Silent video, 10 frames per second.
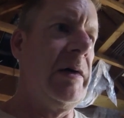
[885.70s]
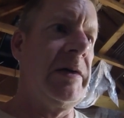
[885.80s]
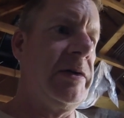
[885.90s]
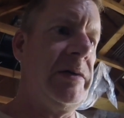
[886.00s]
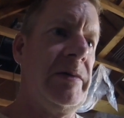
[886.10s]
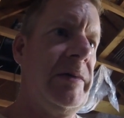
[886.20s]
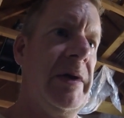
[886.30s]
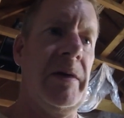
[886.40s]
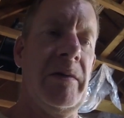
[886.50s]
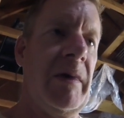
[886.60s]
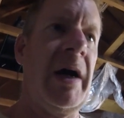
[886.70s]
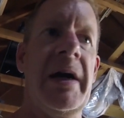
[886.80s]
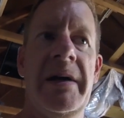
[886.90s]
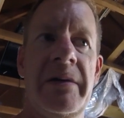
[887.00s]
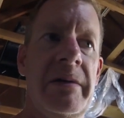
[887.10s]
to either
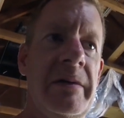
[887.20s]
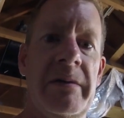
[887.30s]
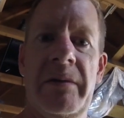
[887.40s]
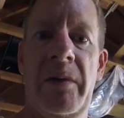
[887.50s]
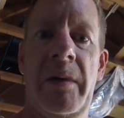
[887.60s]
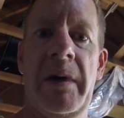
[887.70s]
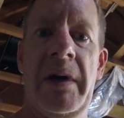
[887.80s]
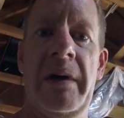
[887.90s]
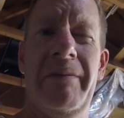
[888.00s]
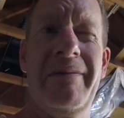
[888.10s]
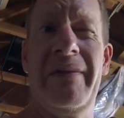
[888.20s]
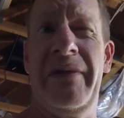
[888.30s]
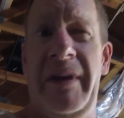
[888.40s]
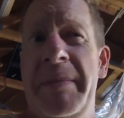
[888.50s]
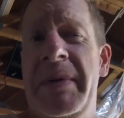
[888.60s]
ride or
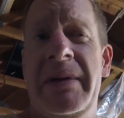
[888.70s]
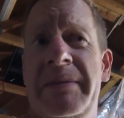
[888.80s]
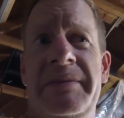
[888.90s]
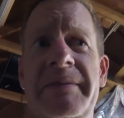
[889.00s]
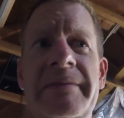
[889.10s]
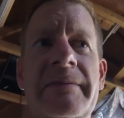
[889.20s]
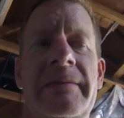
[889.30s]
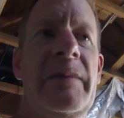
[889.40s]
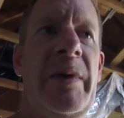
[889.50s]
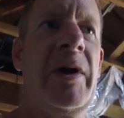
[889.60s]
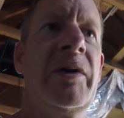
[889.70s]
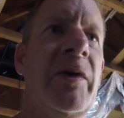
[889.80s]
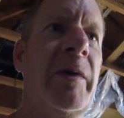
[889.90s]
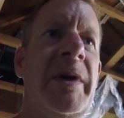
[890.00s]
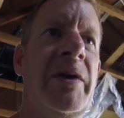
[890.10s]
flip. We all
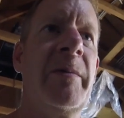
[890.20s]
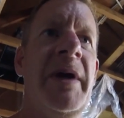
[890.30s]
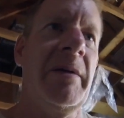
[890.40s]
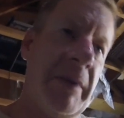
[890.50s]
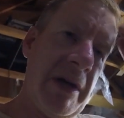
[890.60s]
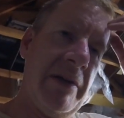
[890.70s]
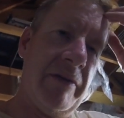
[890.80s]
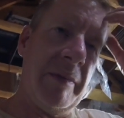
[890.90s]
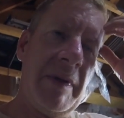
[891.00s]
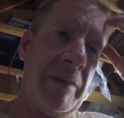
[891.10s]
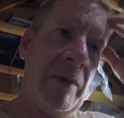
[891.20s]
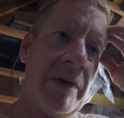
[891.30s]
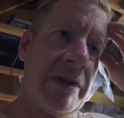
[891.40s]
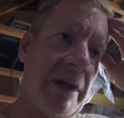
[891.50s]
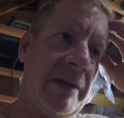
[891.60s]
know that we don't make money flipping
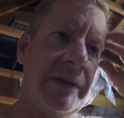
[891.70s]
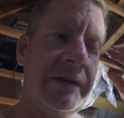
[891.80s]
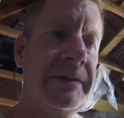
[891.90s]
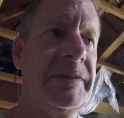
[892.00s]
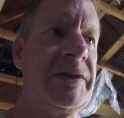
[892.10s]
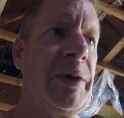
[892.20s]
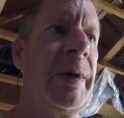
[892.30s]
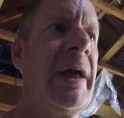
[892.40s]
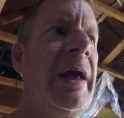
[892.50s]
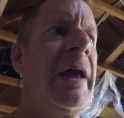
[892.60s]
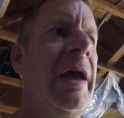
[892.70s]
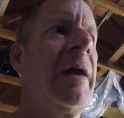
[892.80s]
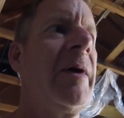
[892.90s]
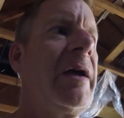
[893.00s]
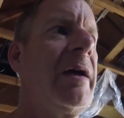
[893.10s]
motorcycles. So
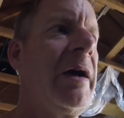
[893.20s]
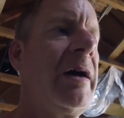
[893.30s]
anyway,